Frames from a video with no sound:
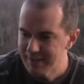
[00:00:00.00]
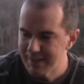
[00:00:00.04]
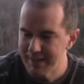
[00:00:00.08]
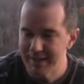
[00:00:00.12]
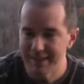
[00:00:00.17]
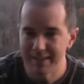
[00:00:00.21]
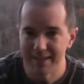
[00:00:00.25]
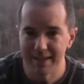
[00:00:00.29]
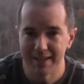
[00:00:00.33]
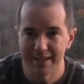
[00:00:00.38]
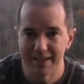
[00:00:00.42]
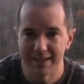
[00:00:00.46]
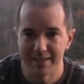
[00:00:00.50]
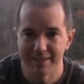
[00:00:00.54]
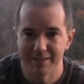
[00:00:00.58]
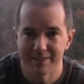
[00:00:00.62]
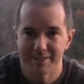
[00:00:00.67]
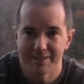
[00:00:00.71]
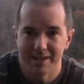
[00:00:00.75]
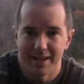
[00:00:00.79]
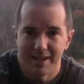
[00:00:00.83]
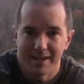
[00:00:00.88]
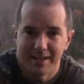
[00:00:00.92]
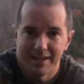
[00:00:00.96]
And then I
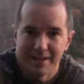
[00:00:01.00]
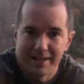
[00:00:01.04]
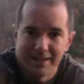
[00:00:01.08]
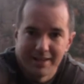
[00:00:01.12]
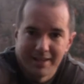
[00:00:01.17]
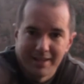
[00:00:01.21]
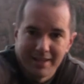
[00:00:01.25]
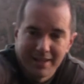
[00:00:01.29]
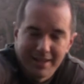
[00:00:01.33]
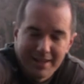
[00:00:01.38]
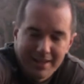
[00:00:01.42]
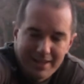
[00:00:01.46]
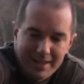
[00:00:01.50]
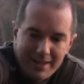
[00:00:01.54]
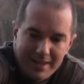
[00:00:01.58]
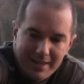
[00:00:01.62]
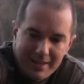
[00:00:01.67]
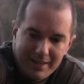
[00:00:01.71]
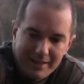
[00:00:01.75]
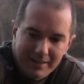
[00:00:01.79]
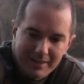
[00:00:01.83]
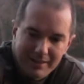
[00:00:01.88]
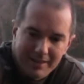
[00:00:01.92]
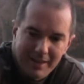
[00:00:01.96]
just kind of
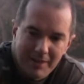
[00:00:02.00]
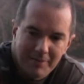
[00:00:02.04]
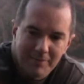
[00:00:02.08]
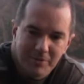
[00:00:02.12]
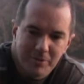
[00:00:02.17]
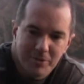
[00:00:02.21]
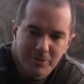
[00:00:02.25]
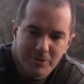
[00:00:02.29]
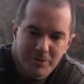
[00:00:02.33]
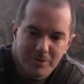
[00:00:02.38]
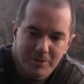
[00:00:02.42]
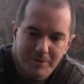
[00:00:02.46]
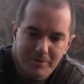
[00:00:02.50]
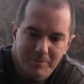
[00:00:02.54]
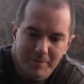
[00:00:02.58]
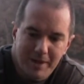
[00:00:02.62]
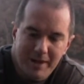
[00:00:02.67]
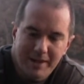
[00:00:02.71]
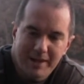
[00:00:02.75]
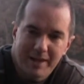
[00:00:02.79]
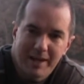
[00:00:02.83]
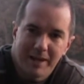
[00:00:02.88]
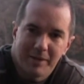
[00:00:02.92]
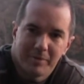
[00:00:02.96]
level
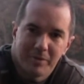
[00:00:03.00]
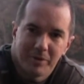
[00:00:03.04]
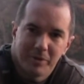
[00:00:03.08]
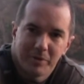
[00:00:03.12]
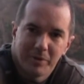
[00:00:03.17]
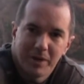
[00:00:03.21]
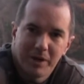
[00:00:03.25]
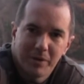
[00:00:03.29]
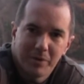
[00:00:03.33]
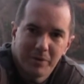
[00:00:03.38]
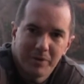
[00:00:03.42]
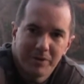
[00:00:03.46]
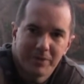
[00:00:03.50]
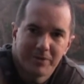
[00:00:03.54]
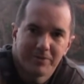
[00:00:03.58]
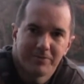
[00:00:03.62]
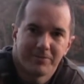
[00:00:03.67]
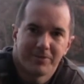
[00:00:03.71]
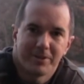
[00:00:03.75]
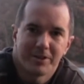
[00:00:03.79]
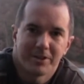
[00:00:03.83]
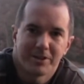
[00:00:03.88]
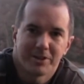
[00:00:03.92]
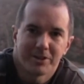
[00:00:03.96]
my camera right with the
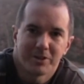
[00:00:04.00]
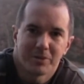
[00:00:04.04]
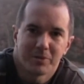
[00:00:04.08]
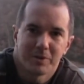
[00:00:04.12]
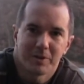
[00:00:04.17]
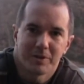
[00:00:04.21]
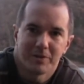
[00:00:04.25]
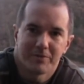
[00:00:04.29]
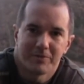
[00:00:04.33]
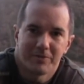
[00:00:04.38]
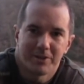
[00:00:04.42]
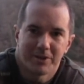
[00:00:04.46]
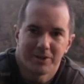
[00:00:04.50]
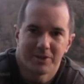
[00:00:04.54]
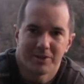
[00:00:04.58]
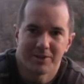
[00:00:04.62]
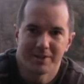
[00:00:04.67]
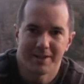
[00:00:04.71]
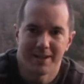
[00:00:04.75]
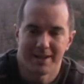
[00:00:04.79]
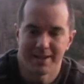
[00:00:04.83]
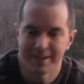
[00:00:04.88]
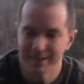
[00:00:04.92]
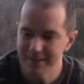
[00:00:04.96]
fish, where the fish
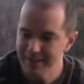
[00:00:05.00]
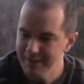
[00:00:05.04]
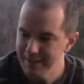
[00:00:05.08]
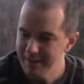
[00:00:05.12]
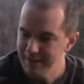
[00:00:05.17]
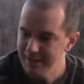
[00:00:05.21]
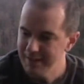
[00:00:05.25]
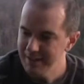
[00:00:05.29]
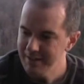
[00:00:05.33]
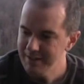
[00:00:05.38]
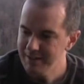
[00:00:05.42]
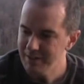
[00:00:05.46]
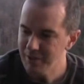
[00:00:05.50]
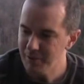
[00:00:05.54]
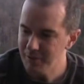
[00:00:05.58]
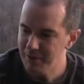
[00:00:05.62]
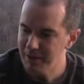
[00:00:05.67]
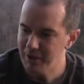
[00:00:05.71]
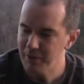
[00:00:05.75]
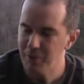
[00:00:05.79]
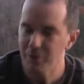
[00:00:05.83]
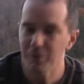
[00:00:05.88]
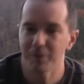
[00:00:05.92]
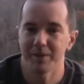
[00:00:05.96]
is at. So when
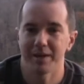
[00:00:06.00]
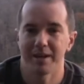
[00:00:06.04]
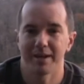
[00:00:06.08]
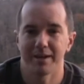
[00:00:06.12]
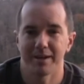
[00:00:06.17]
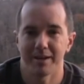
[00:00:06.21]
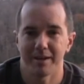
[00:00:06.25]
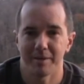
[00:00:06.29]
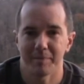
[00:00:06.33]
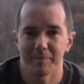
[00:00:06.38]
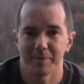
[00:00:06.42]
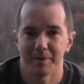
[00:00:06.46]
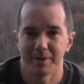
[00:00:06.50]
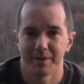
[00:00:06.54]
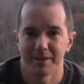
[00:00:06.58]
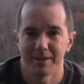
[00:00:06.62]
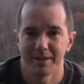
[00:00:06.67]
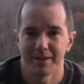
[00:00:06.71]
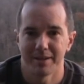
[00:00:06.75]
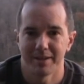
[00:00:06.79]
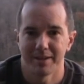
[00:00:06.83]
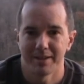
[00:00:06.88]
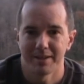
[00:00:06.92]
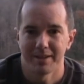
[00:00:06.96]
I hold that up,
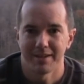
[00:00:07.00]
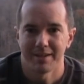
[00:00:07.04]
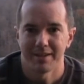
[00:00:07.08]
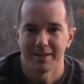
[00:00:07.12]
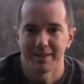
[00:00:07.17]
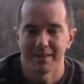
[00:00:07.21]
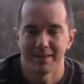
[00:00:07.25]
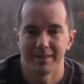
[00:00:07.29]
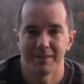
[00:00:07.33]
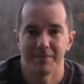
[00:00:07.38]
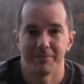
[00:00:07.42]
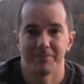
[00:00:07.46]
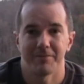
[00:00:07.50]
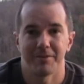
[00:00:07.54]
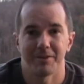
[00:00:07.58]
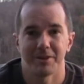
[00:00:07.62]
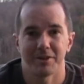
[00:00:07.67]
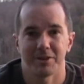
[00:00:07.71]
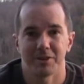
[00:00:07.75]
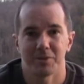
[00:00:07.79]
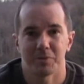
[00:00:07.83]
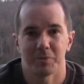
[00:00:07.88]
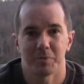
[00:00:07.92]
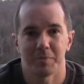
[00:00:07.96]
the
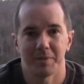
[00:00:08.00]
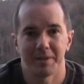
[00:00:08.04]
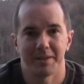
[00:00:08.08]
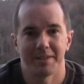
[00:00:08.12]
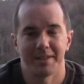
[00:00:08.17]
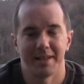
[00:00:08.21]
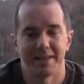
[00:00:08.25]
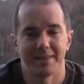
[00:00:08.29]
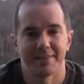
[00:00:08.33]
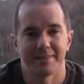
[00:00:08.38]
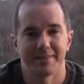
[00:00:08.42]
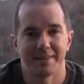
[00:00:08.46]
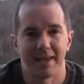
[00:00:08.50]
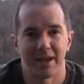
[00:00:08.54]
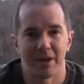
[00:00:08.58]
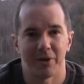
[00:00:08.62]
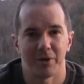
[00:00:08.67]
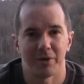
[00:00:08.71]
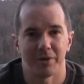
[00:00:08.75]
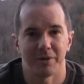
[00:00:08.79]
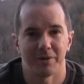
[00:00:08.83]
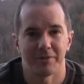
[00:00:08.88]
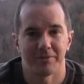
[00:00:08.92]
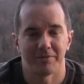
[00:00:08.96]
fish will be dead
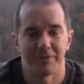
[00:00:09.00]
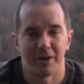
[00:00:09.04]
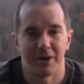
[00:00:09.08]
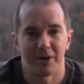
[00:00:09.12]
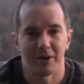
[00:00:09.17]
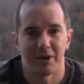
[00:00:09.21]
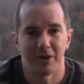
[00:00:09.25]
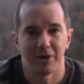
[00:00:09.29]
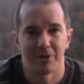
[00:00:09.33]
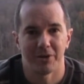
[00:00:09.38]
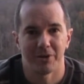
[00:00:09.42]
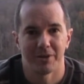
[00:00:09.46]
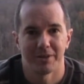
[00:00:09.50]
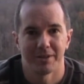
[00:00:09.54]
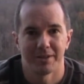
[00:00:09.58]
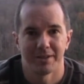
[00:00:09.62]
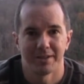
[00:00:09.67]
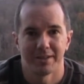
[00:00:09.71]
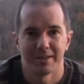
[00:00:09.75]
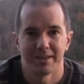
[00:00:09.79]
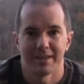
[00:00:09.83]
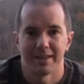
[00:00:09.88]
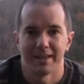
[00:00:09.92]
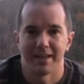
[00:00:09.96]
center of the photo,
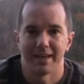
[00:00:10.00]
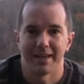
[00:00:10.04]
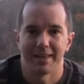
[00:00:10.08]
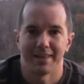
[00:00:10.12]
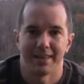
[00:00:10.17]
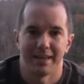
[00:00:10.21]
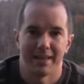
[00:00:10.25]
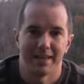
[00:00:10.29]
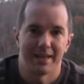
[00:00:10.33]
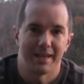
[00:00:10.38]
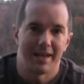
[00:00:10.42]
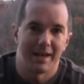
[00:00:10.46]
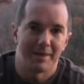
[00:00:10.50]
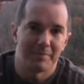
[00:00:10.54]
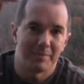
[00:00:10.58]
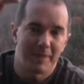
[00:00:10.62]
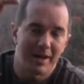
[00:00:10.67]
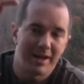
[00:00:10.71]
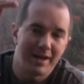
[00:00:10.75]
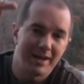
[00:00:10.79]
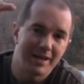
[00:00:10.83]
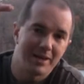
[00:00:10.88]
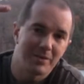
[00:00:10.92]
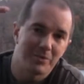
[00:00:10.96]
and then
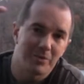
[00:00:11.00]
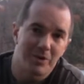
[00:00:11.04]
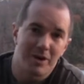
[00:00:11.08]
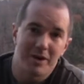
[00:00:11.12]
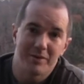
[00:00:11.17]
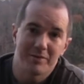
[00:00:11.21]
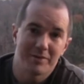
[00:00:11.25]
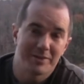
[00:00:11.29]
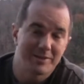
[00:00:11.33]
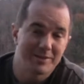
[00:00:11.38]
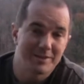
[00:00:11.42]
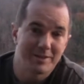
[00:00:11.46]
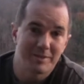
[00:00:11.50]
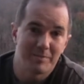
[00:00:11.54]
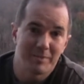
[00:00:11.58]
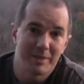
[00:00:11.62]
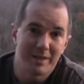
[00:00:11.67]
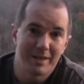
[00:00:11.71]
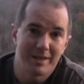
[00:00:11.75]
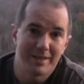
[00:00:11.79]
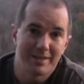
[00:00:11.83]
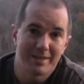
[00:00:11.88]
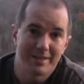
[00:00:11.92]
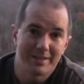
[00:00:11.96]
my head will obviously
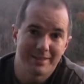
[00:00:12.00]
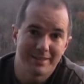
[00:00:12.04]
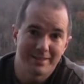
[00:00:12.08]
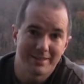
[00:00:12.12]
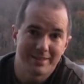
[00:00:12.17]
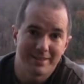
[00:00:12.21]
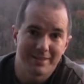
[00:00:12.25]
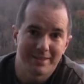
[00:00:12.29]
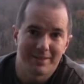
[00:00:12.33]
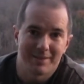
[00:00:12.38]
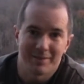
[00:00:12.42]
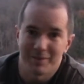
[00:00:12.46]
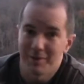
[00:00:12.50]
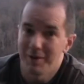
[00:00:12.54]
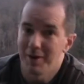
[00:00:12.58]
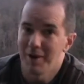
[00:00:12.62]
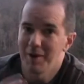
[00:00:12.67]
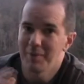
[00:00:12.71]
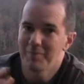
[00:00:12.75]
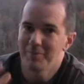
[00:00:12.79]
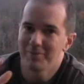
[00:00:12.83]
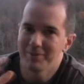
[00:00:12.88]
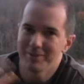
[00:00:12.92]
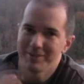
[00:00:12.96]
be in it.
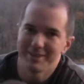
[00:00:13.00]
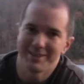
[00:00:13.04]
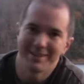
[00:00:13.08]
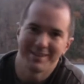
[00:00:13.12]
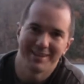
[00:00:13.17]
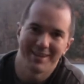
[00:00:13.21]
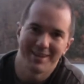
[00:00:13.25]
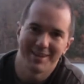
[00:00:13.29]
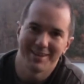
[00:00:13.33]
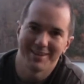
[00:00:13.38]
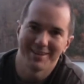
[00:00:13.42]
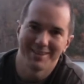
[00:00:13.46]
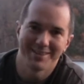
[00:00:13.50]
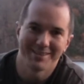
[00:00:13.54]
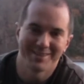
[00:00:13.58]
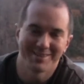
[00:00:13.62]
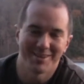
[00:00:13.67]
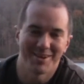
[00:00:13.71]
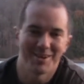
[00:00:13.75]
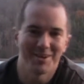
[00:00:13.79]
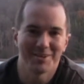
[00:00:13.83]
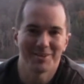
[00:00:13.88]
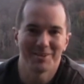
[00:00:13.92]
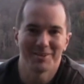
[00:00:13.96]
Hopefully, as
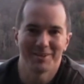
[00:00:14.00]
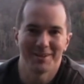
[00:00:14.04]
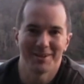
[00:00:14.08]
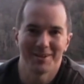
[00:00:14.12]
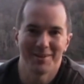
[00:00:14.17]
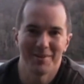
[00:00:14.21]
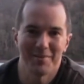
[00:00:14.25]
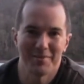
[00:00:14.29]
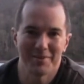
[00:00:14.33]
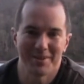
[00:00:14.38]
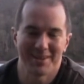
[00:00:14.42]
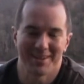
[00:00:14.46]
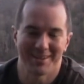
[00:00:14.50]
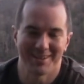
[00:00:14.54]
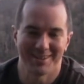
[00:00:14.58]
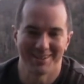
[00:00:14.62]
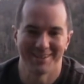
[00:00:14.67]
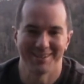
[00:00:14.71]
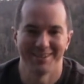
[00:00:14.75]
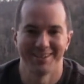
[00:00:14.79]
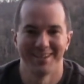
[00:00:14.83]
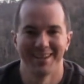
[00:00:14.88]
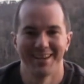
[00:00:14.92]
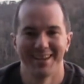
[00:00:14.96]
long as you did everything
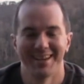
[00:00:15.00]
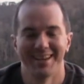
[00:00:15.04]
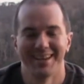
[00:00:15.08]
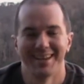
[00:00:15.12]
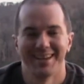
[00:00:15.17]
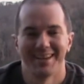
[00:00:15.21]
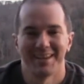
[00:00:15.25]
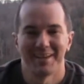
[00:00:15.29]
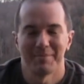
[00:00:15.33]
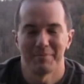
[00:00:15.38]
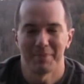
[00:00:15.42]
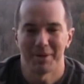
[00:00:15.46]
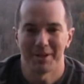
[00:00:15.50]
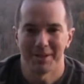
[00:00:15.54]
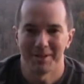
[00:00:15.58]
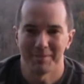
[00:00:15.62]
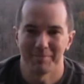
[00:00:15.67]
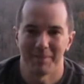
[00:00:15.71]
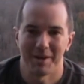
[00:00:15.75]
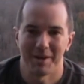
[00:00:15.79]
good. But